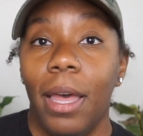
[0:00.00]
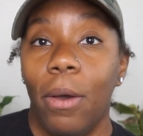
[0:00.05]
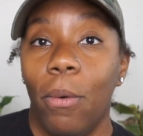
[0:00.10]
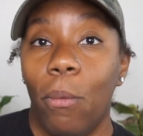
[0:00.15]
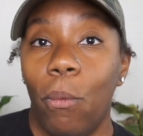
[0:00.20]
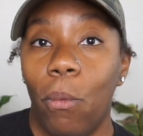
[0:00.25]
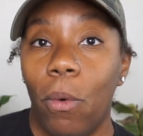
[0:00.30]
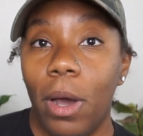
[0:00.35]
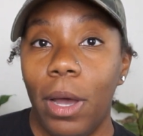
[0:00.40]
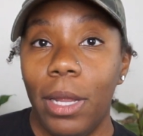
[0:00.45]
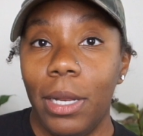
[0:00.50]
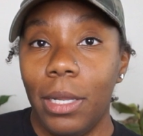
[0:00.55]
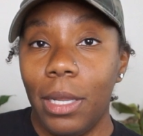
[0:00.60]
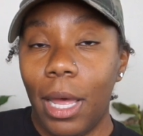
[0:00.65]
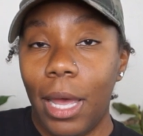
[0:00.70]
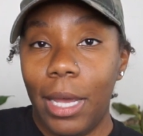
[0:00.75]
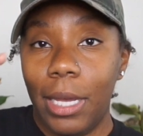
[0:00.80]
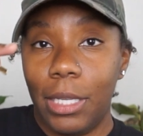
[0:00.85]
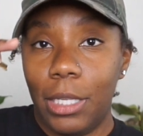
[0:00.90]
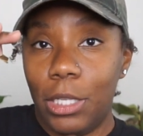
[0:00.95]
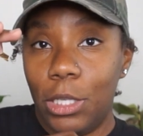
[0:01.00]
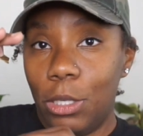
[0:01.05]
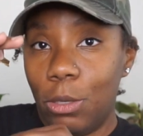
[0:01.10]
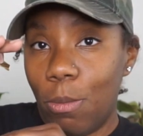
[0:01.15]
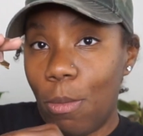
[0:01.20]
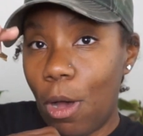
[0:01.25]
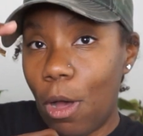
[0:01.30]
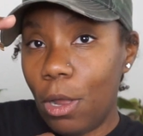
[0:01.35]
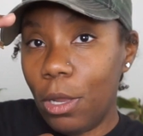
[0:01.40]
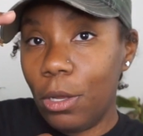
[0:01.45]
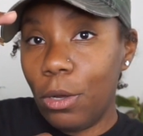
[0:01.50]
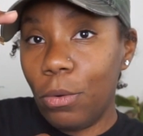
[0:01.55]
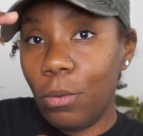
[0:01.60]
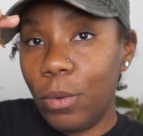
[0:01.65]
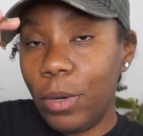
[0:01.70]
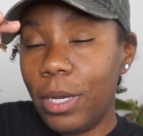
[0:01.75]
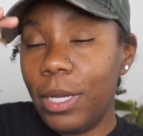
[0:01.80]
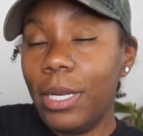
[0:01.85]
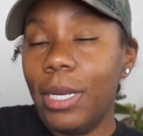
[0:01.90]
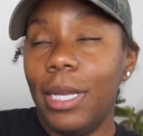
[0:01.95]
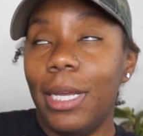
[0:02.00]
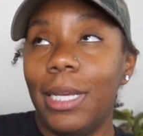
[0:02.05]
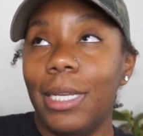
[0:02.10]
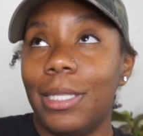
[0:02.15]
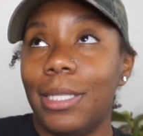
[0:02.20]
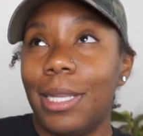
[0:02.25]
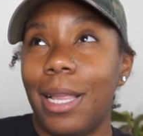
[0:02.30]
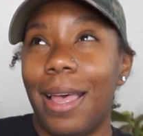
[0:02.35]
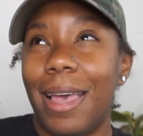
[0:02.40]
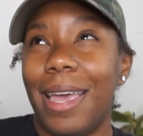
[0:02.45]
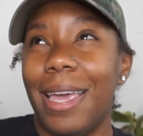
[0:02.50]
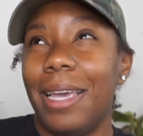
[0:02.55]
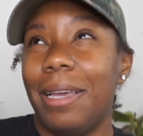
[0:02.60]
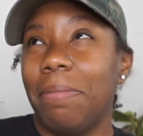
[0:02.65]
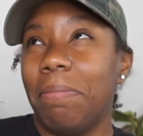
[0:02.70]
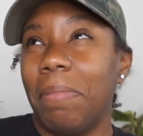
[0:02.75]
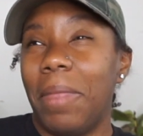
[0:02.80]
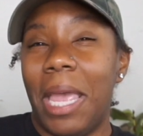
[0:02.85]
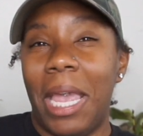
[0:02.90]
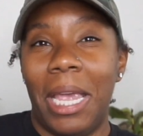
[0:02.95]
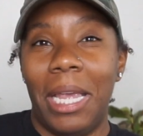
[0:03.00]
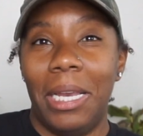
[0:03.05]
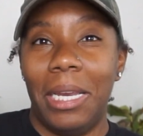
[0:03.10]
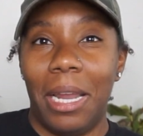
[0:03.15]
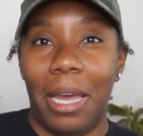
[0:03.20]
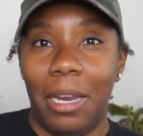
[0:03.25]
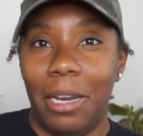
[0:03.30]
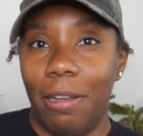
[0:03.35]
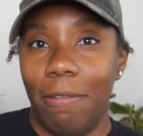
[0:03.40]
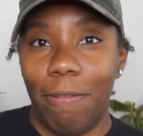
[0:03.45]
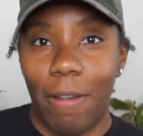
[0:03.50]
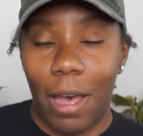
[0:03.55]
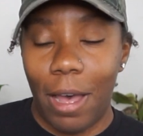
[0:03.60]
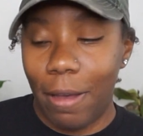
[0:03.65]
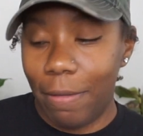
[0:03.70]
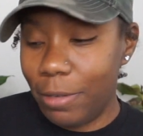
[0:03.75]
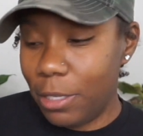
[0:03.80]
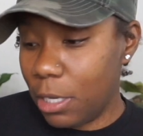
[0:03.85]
one like smaller one is like $8.95.